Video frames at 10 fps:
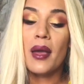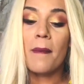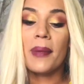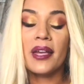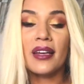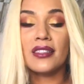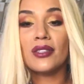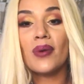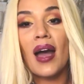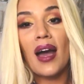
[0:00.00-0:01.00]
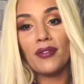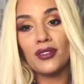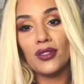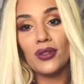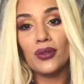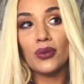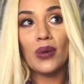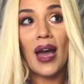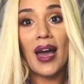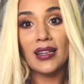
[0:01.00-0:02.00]
because you have to
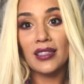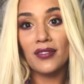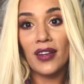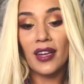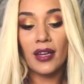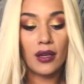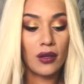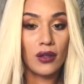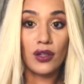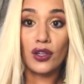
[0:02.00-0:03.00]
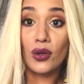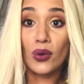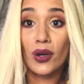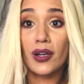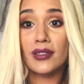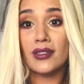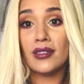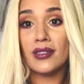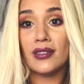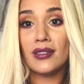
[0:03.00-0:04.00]
activate your
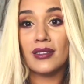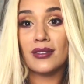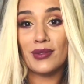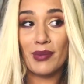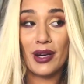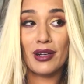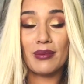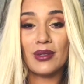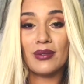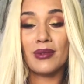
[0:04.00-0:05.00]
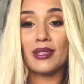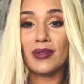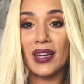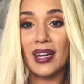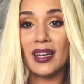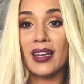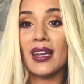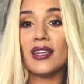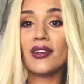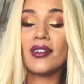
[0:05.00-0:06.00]
reMarkable when you get it
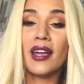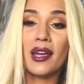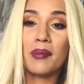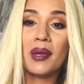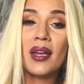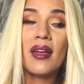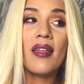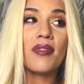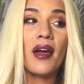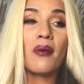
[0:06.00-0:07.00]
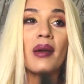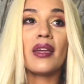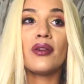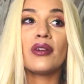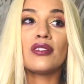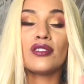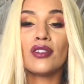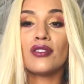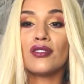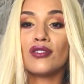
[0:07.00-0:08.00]
in your name. That way you can start
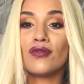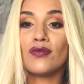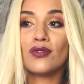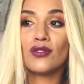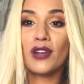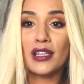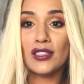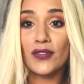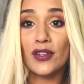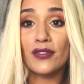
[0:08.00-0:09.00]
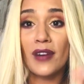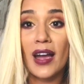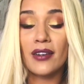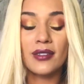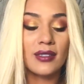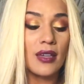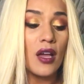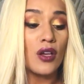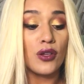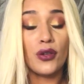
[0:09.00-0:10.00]
to transfer files.
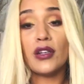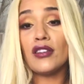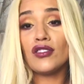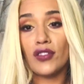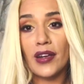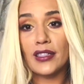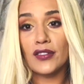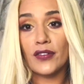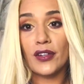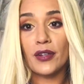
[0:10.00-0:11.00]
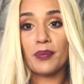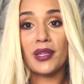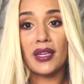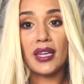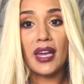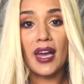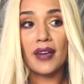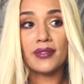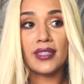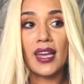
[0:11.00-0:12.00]
You can transfer
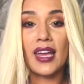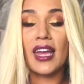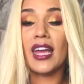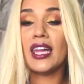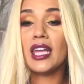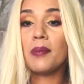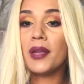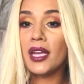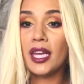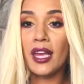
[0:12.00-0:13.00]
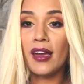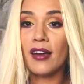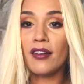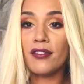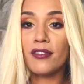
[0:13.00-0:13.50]
PDFs, any PDF